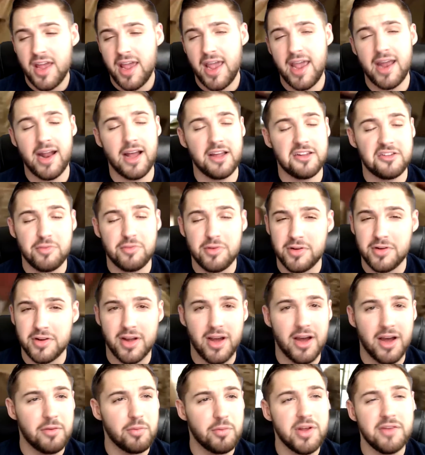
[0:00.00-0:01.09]
And I swear to
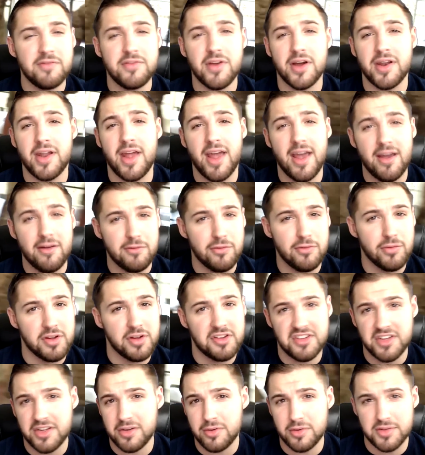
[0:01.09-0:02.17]
God, we've done every
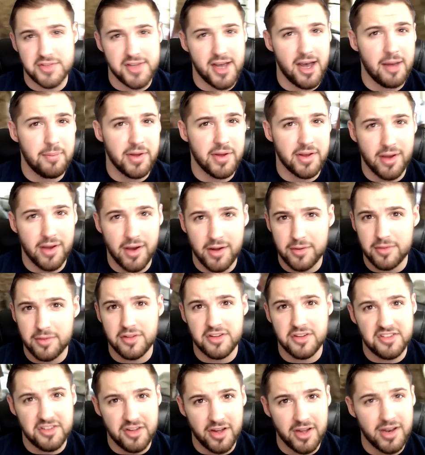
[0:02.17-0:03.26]
single topic under the
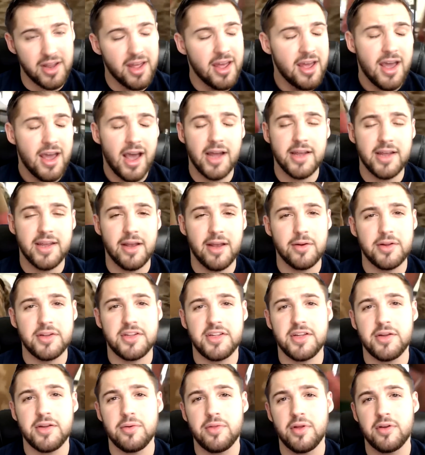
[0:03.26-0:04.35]
sun. I
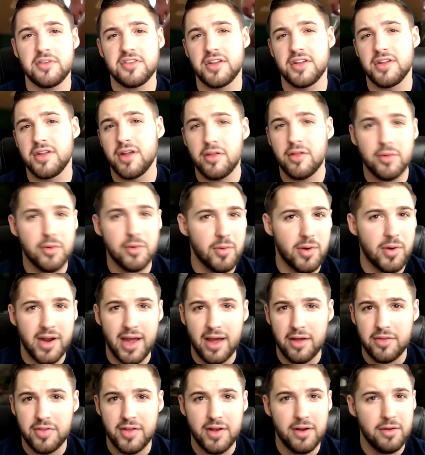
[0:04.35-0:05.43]
guarantee you there's another one
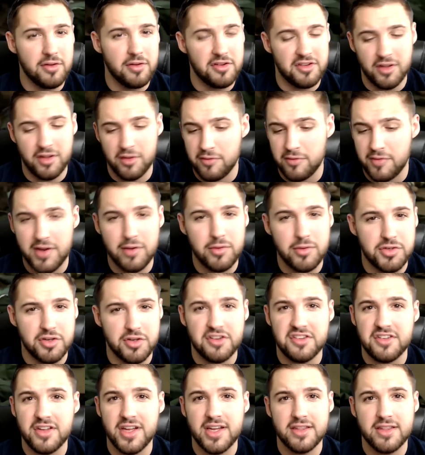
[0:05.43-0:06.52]
out there. There's another video
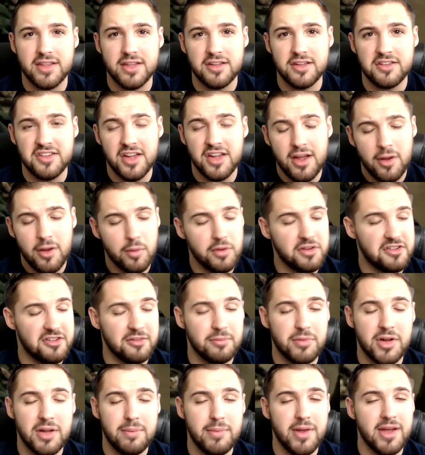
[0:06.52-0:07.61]
just like this with
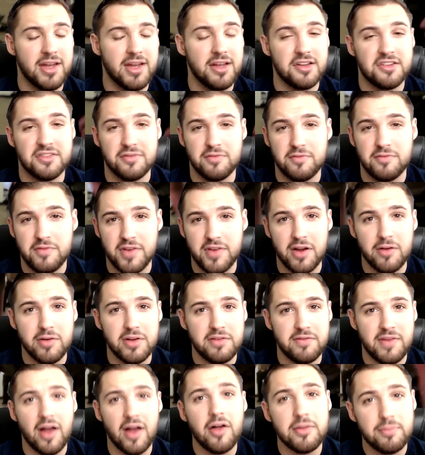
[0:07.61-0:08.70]
somebody making some very
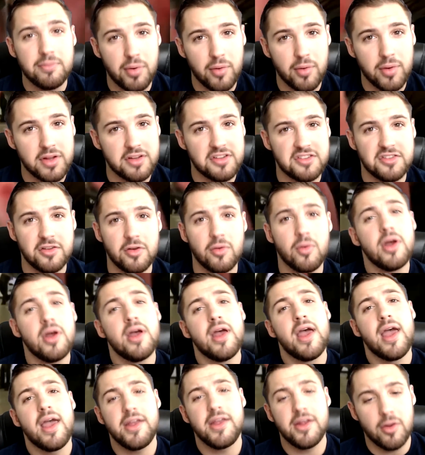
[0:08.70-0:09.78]
valid points. So,
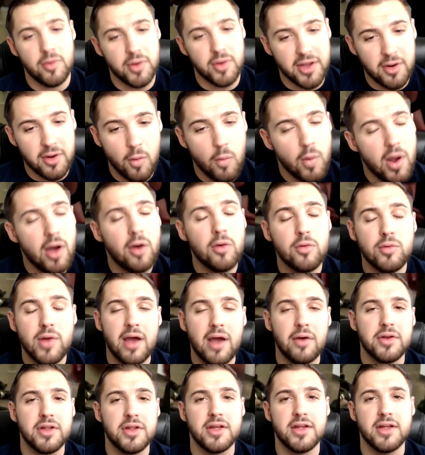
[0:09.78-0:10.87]
get a
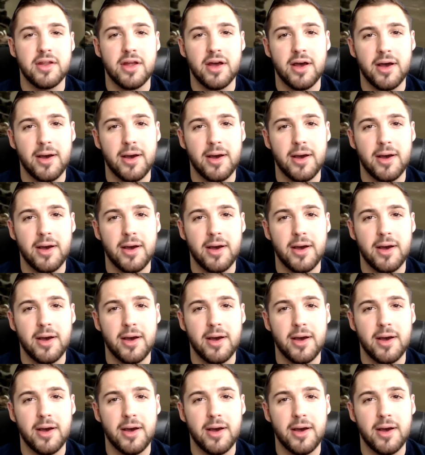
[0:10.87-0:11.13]
well-rounded